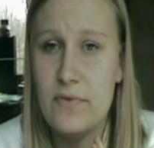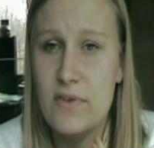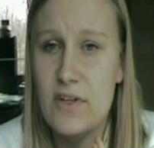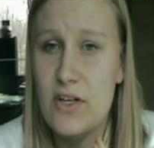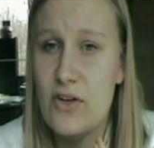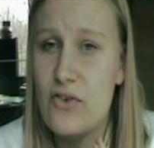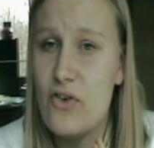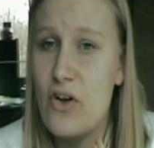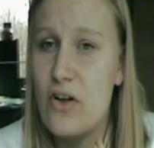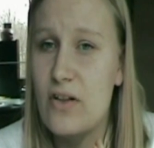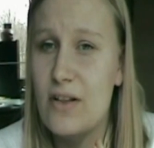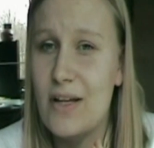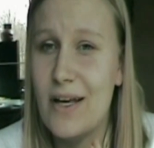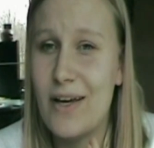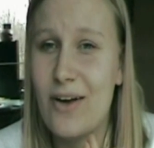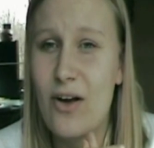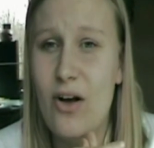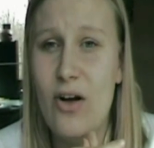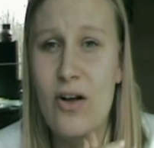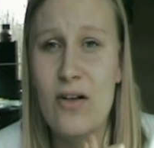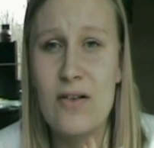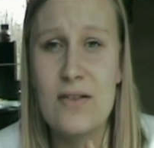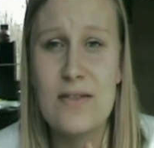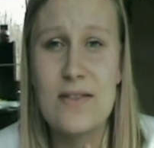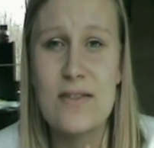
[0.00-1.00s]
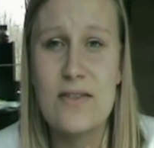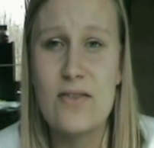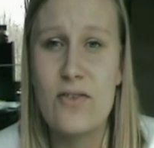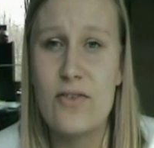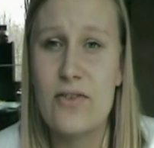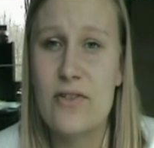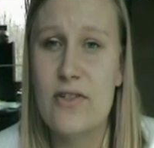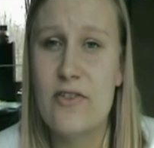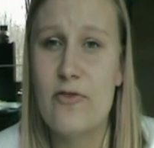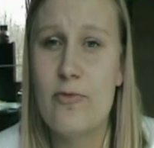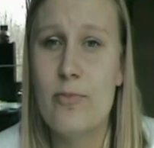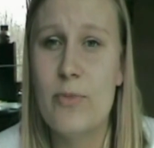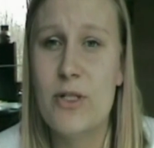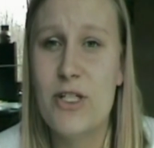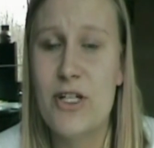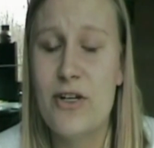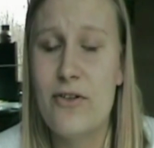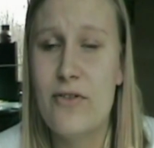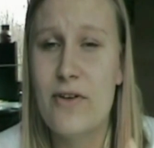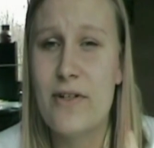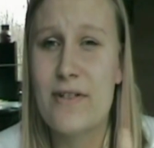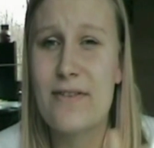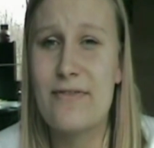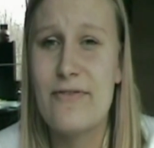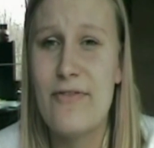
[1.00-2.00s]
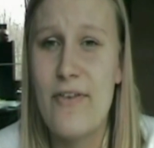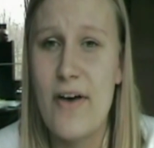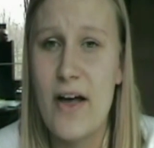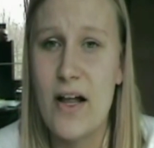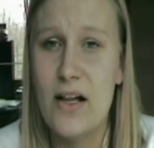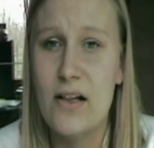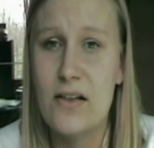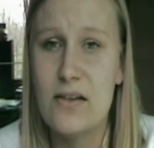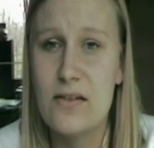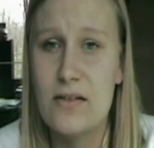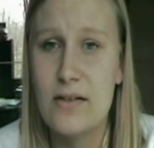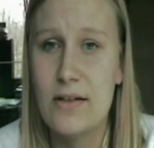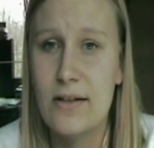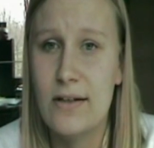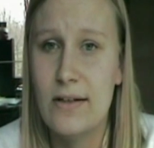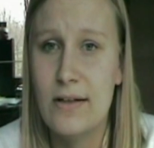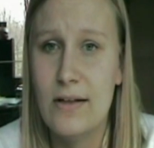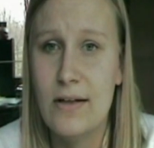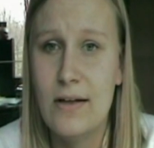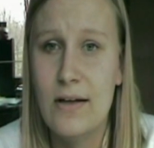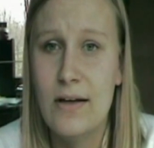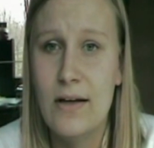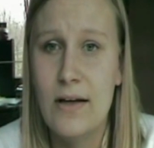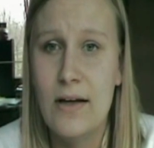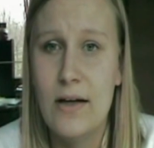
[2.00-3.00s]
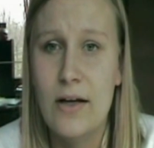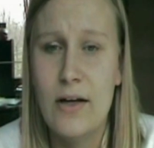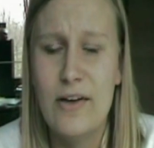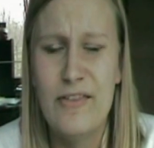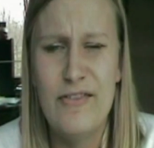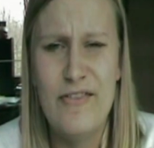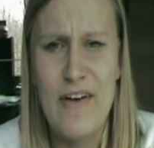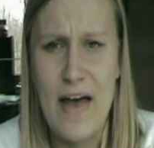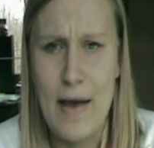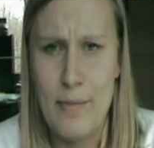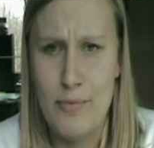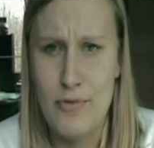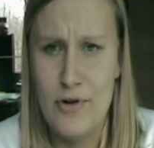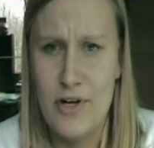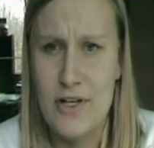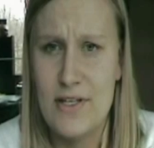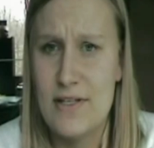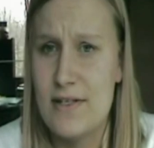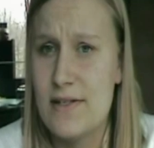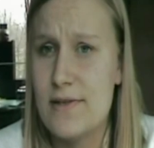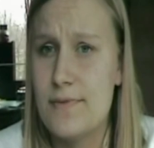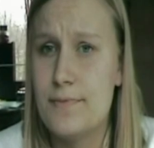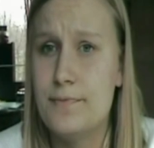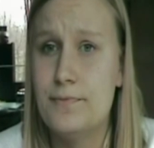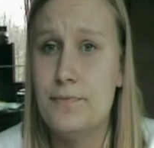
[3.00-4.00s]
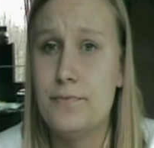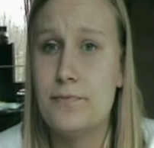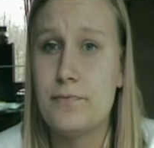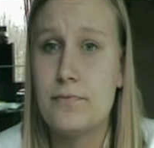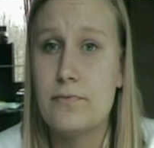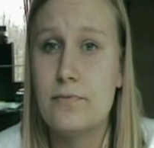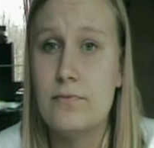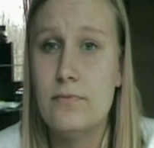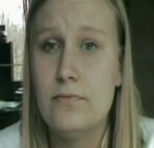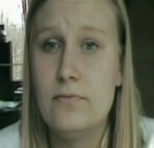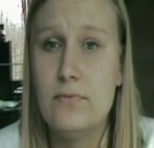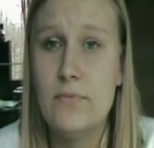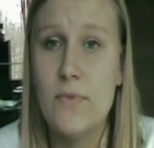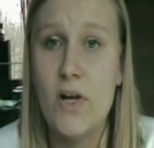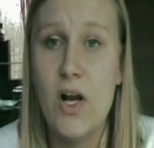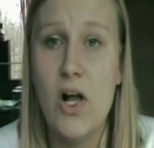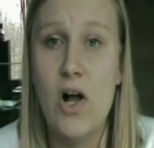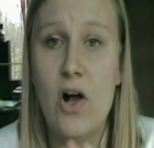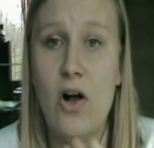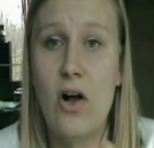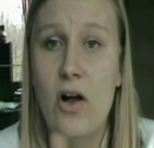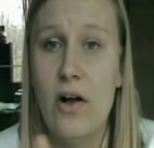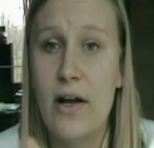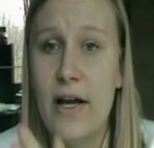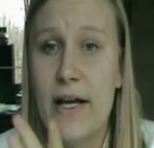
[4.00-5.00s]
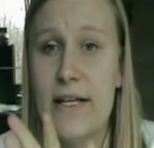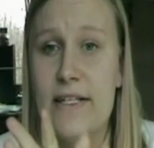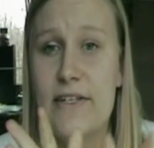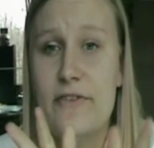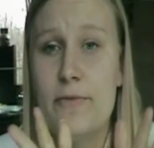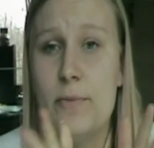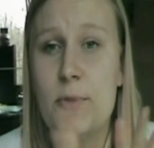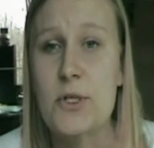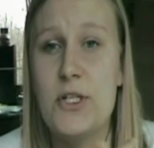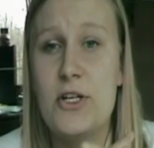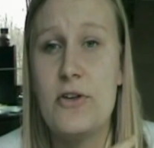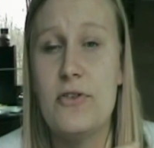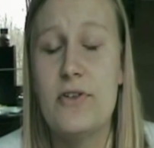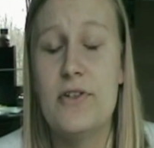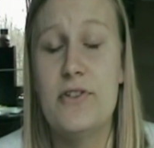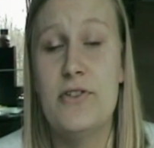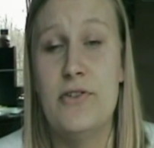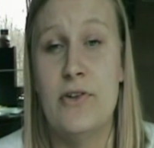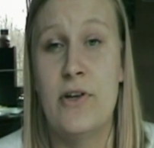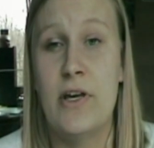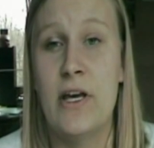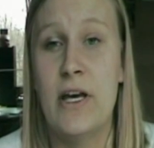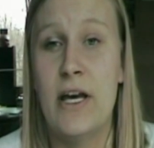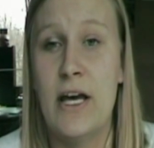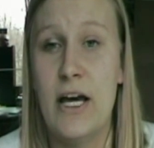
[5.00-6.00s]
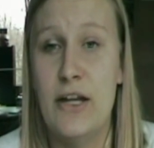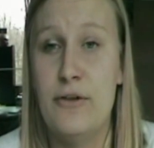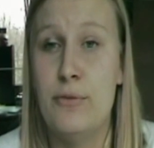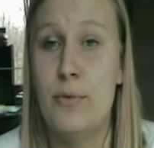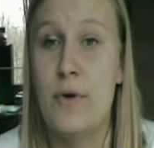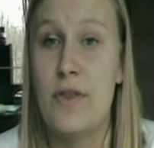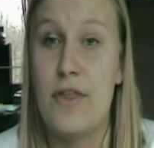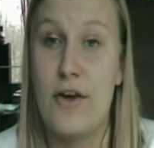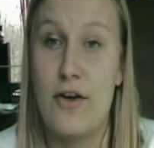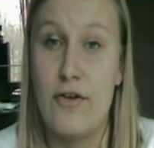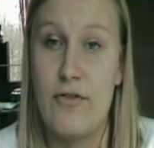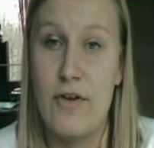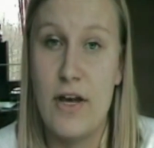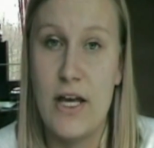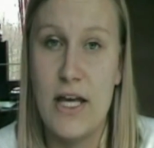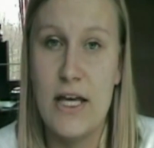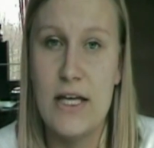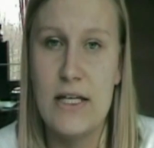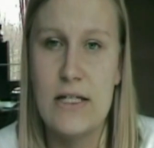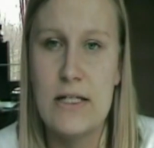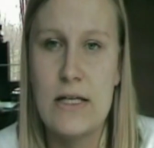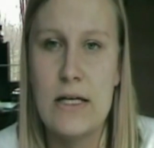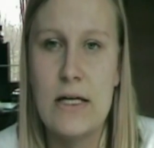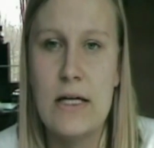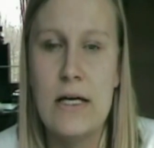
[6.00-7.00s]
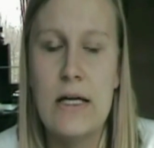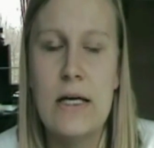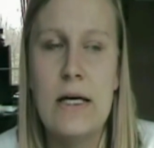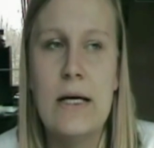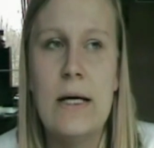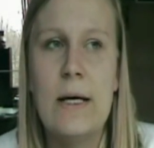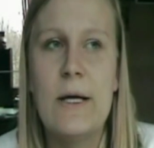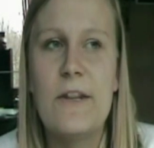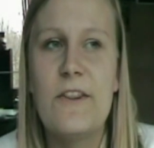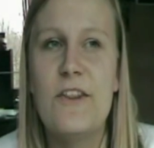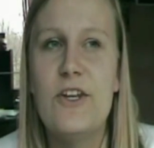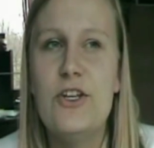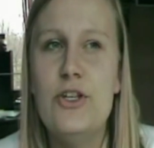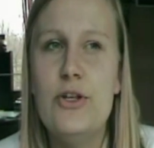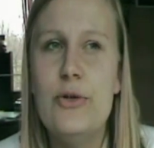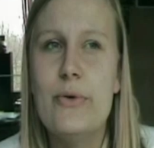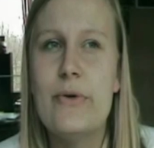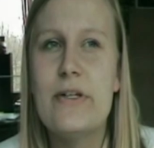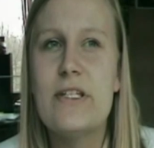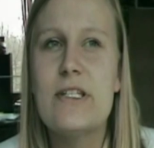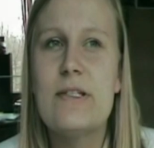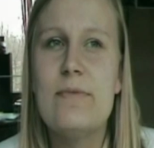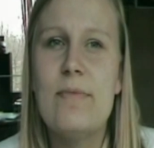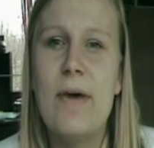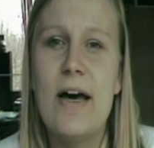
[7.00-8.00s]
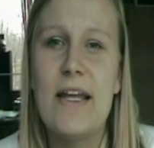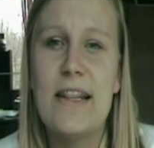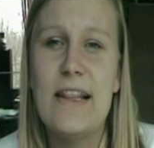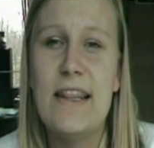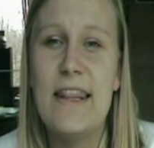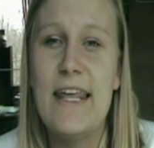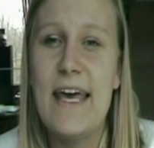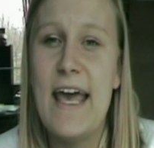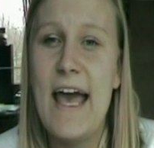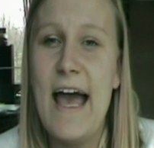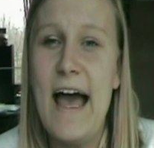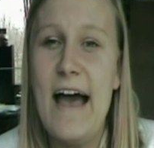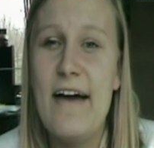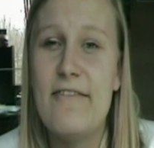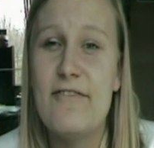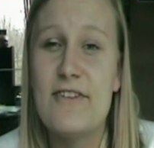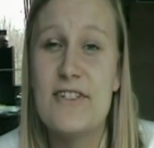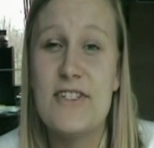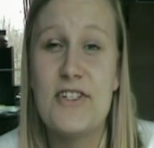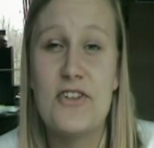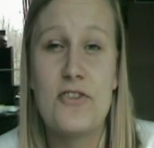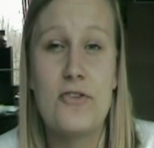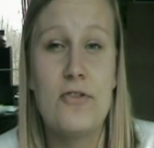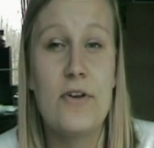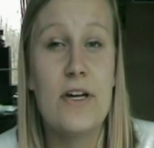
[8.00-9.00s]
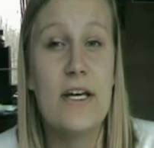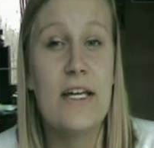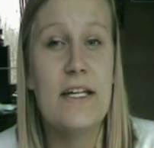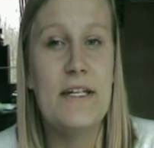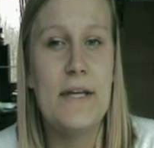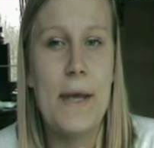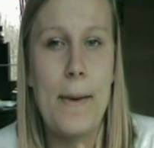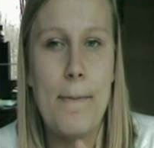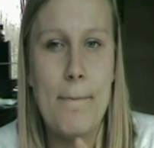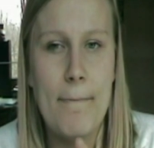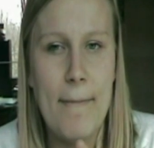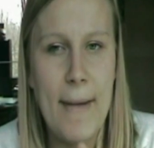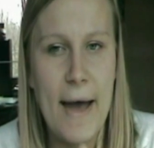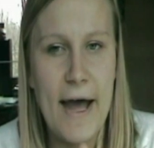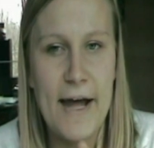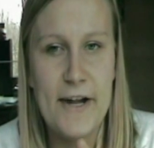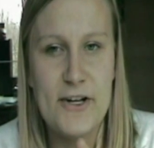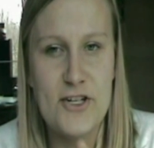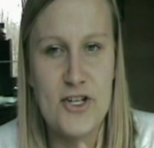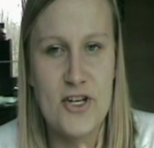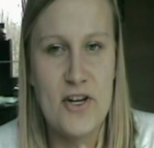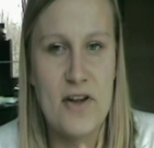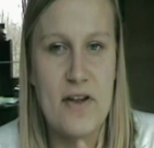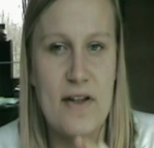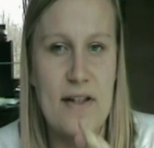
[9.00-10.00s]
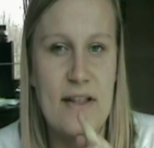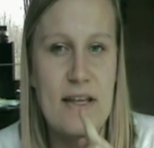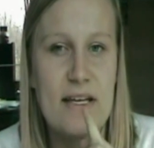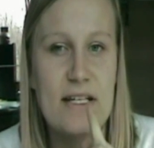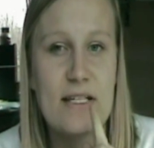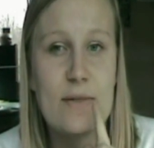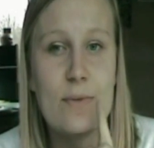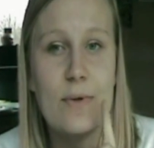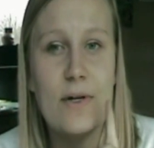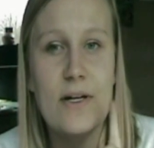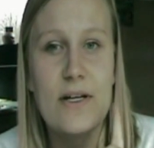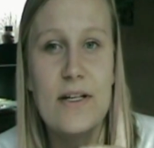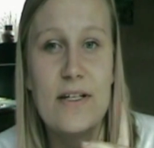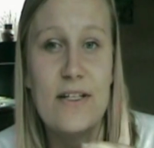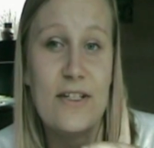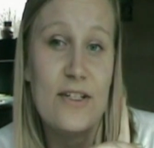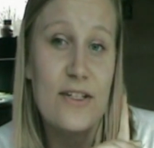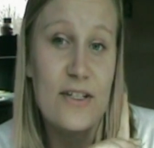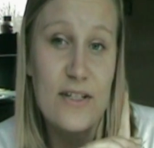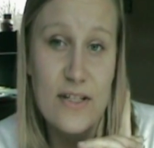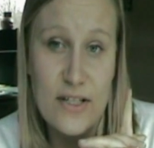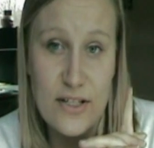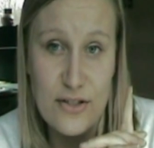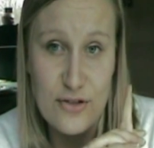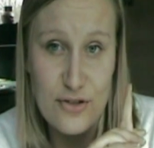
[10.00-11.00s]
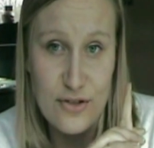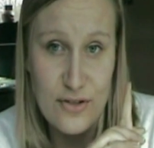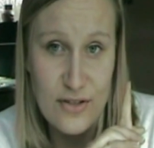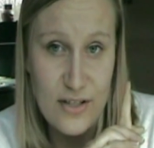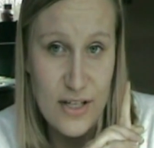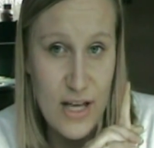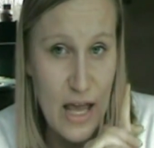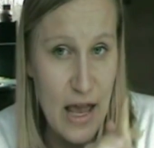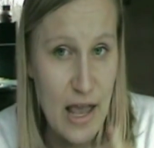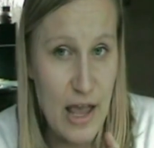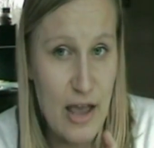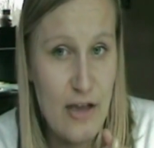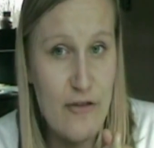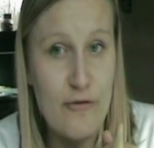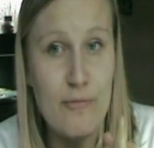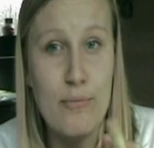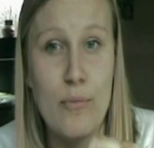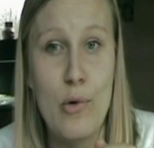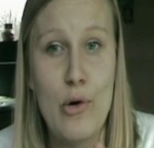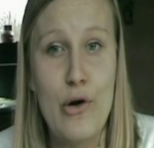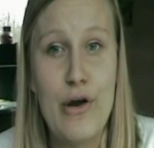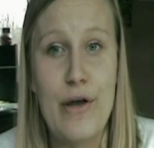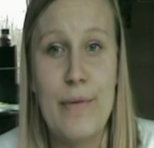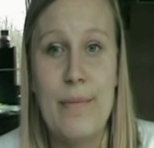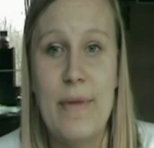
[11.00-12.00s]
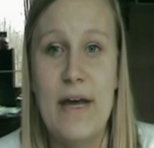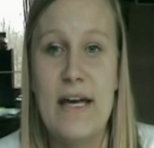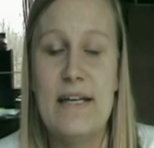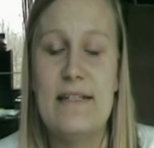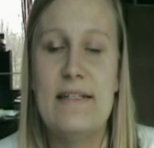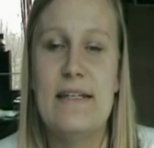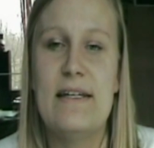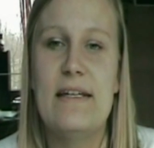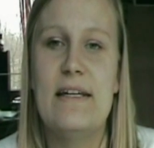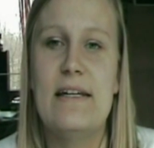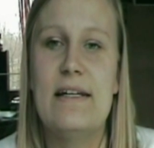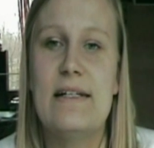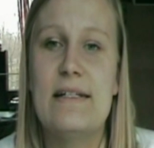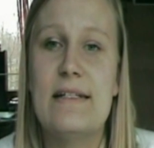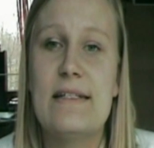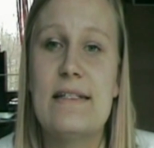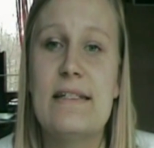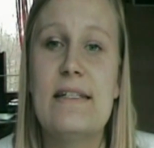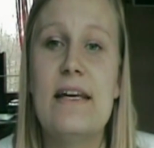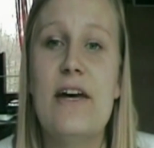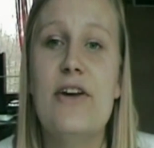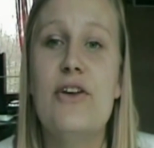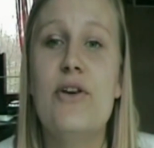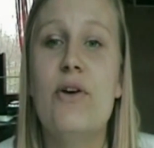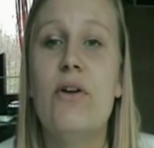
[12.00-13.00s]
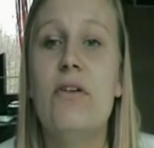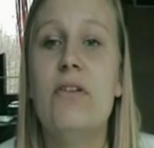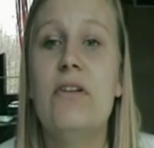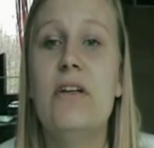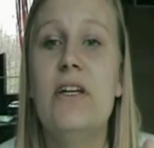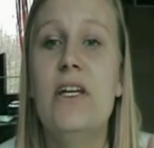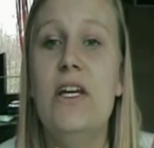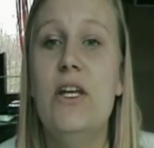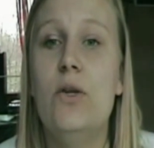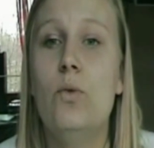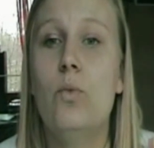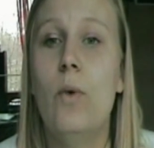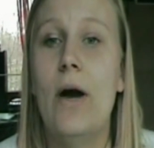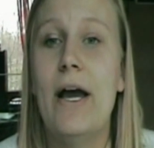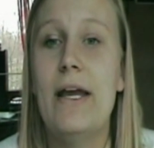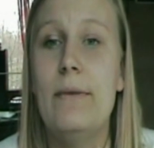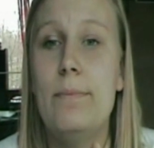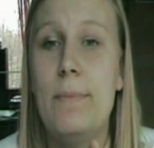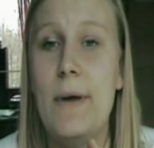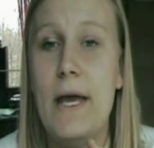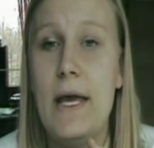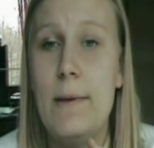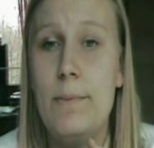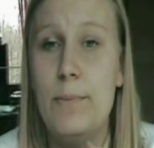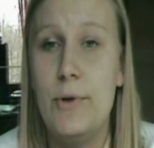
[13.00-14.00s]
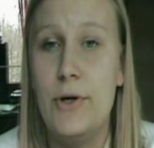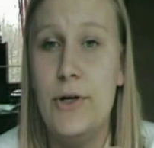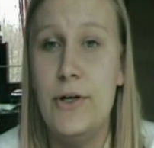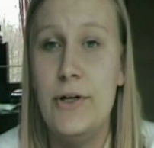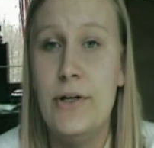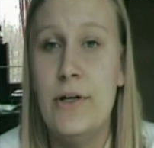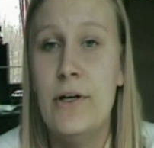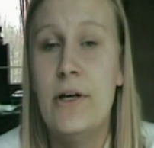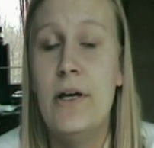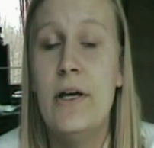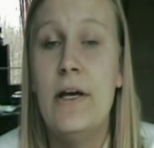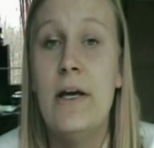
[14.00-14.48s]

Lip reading: They're like all sorts of materials, felt, fabrics, all kinds of materials you can cut with a Cricut. The newest model they have is the Cricut Imagine. This one is even more amazing because there you only need white paper.